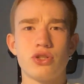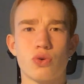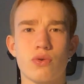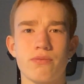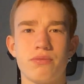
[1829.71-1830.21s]

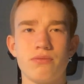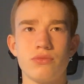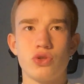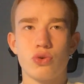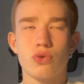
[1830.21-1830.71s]

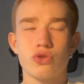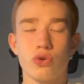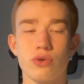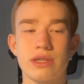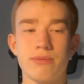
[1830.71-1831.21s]
Jordan
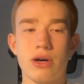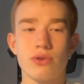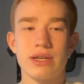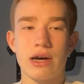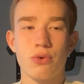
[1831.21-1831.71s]
talks
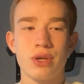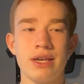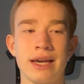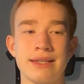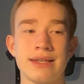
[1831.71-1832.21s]
about how he
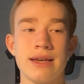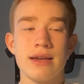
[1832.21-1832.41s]
has